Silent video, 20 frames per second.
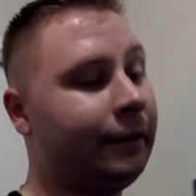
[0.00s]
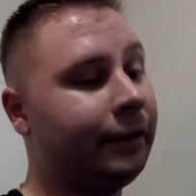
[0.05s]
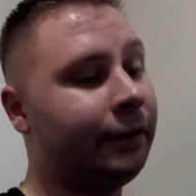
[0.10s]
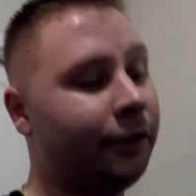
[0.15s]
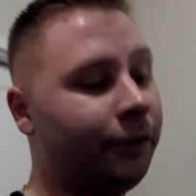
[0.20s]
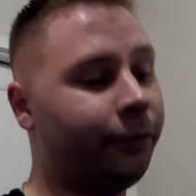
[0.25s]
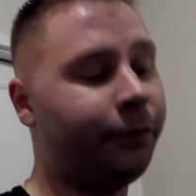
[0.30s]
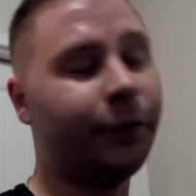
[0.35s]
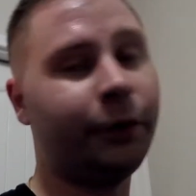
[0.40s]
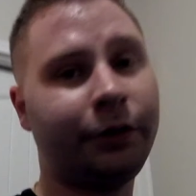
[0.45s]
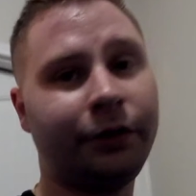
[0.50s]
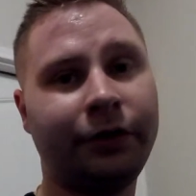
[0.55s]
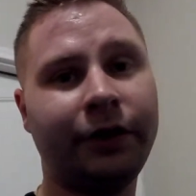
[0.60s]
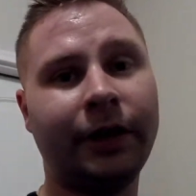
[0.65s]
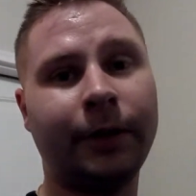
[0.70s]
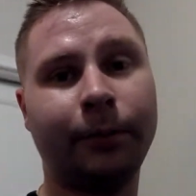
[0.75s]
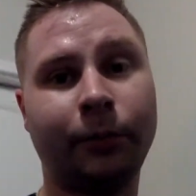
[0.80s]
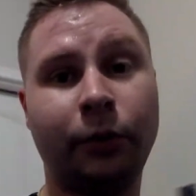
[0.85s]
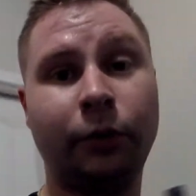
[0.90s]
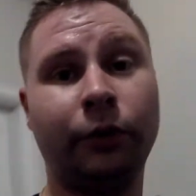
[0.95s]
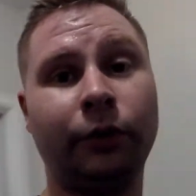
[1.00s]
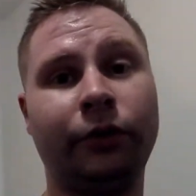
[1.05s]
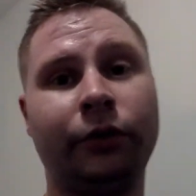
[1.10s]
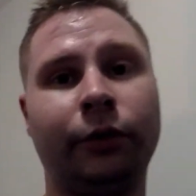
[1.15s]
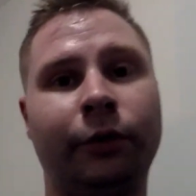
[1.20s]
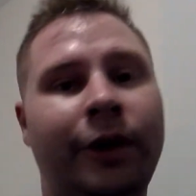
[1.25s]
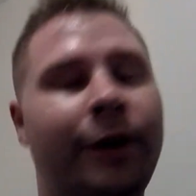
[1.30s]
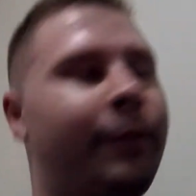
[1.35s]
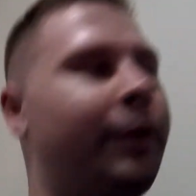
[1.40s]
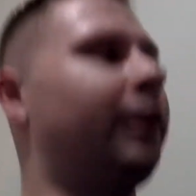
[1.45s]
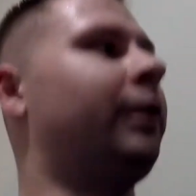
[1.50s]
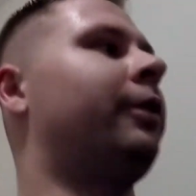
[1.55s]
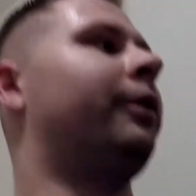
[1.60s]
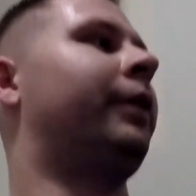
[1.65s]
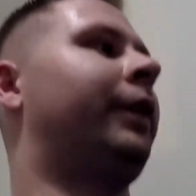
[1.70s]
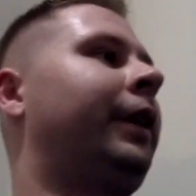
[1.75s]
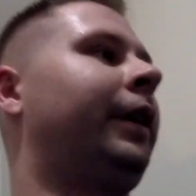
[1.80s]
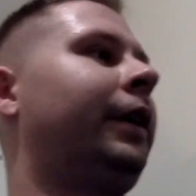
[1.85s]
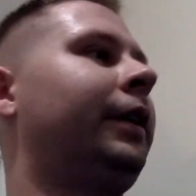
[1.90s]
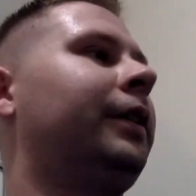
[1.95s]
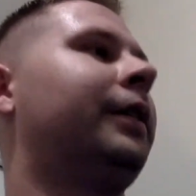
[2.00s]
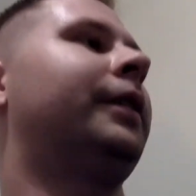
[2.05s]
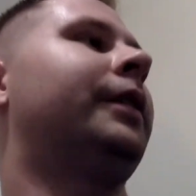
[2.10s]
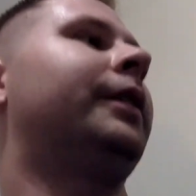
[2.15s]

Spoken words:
the first step to ceramic coating